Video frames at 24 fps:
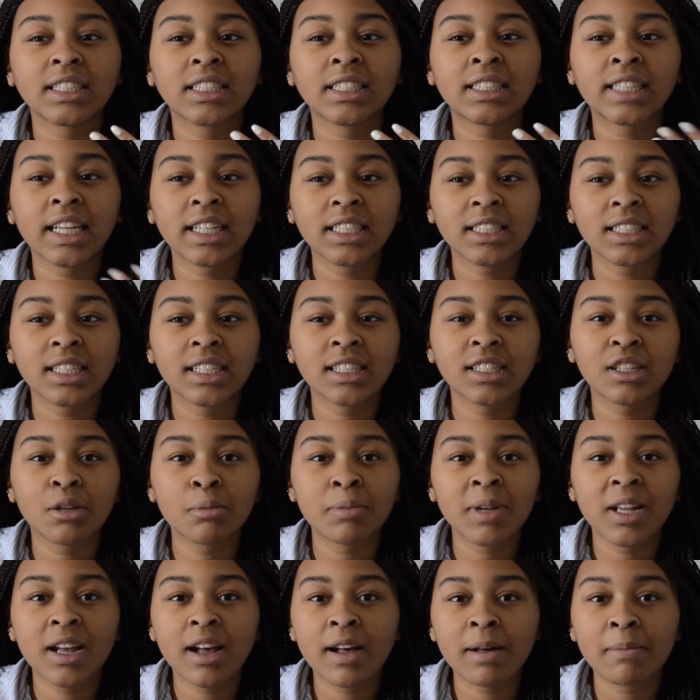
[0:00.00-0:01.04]
destined to
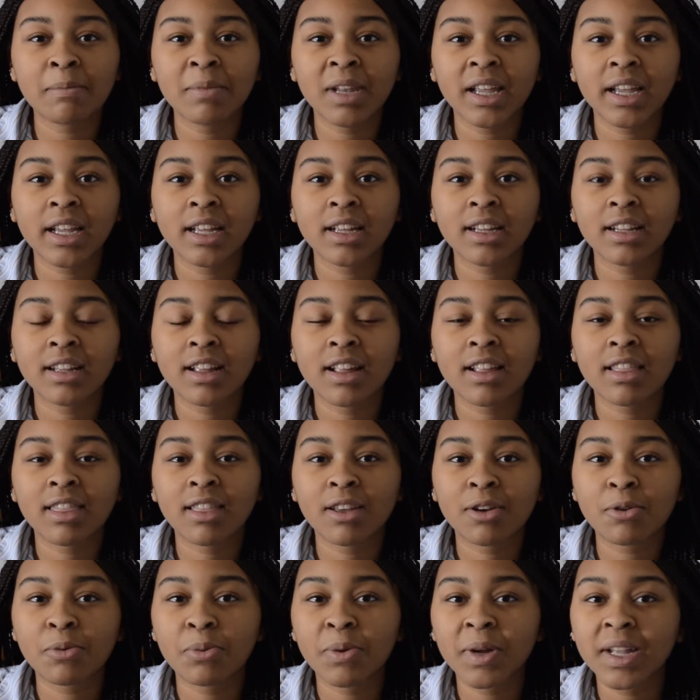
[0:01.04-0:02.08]
become like the
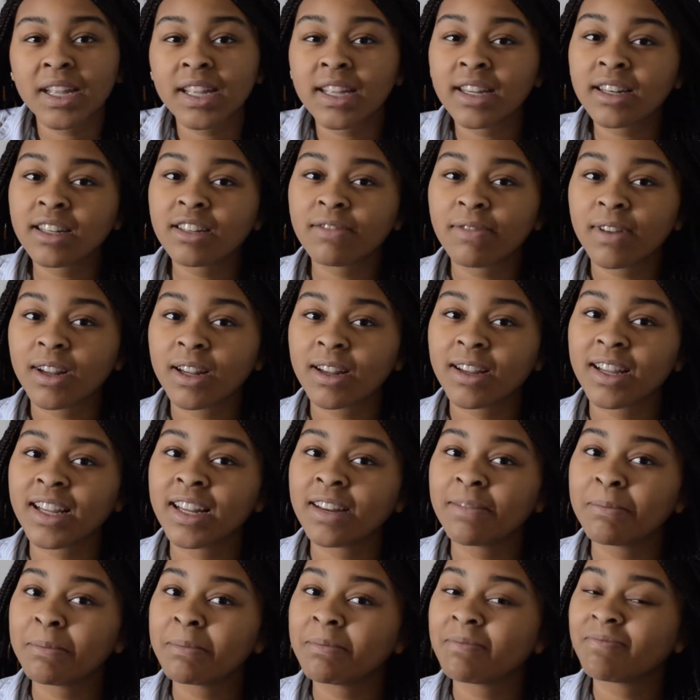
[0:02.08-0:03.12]
queen
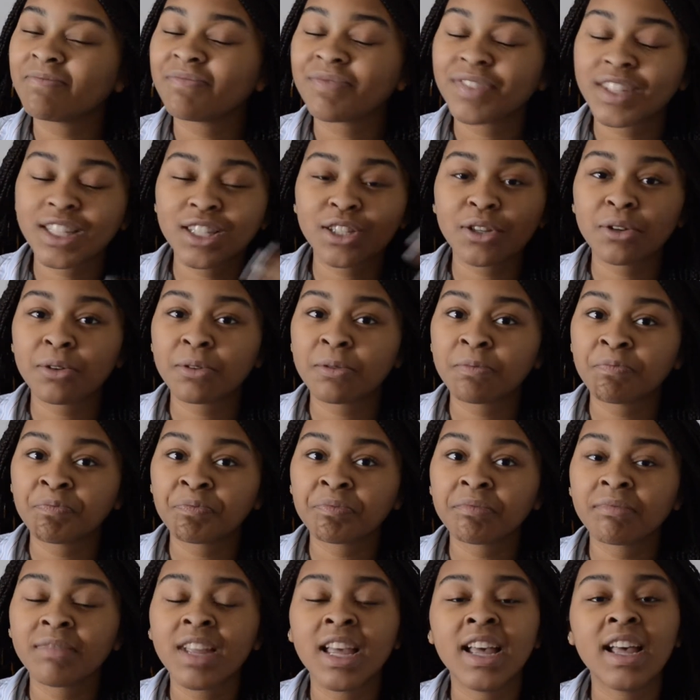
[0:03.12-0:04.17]
and soon
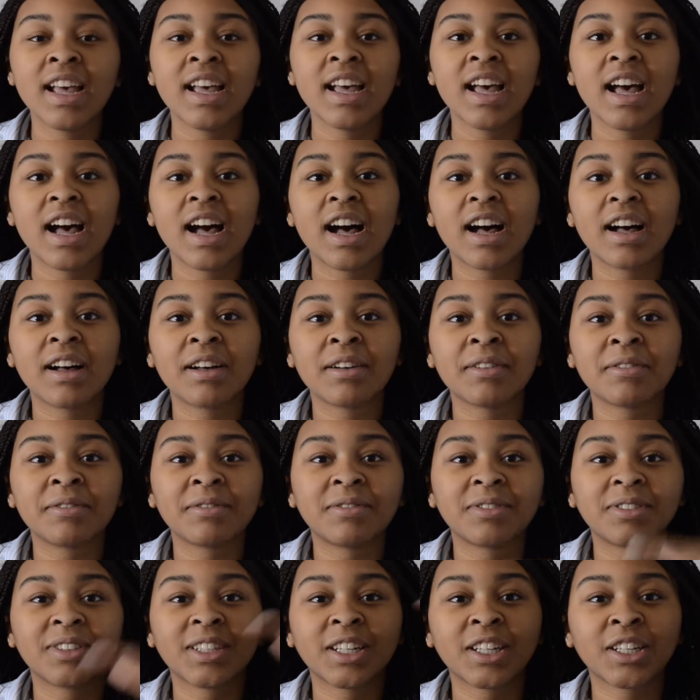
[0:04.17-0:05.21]
of
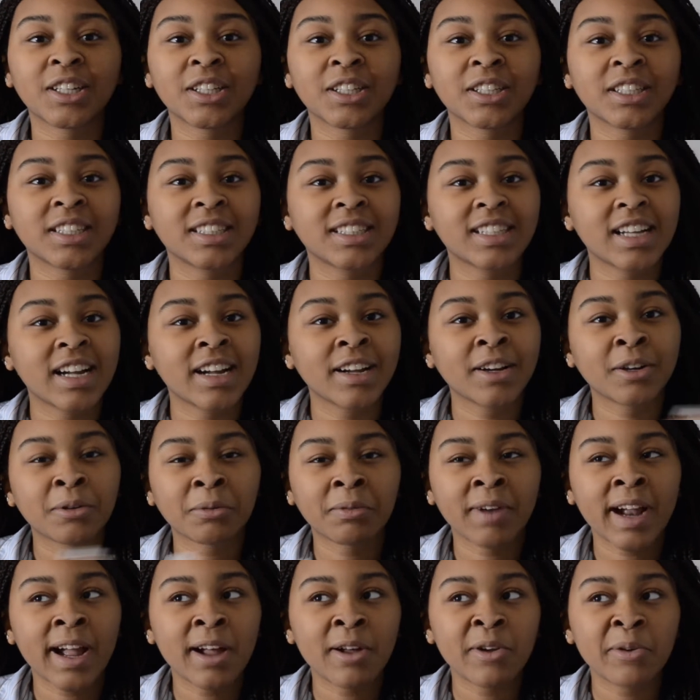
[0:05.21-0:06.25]
her entire
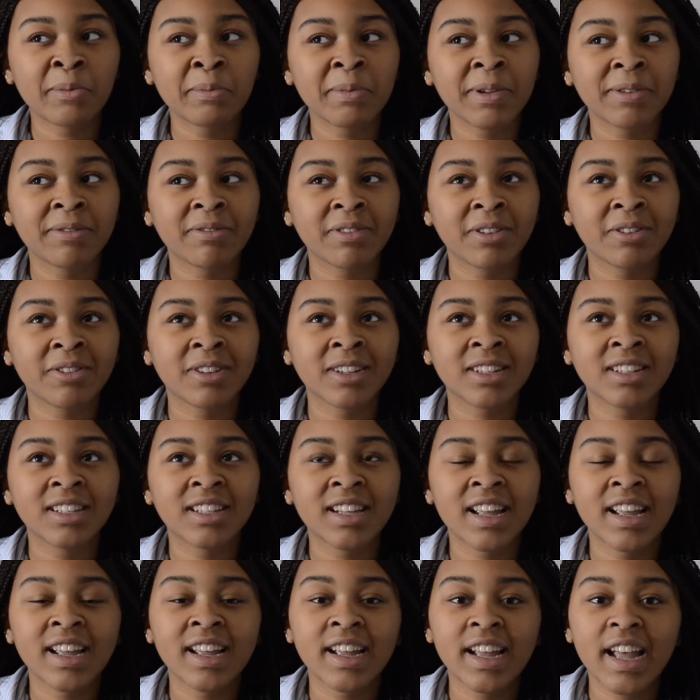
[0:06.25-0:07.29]
realm, if you could
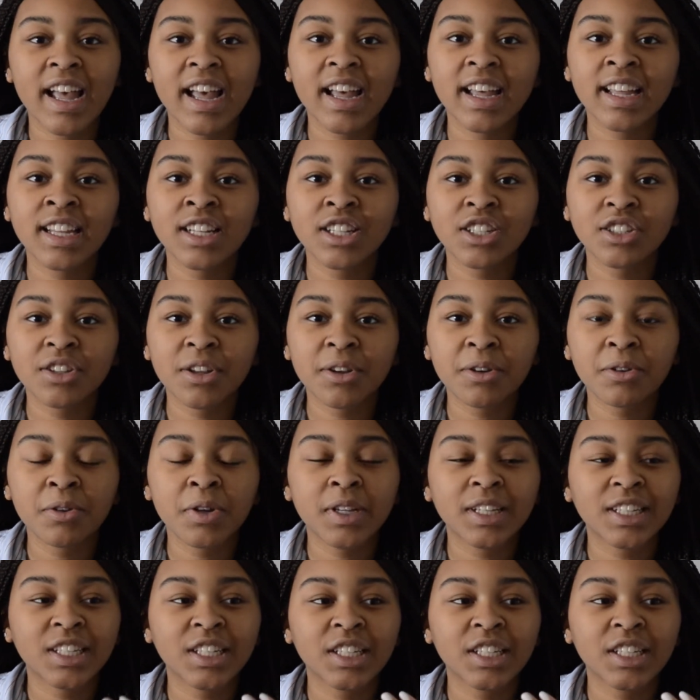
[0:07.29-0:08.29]
say. And so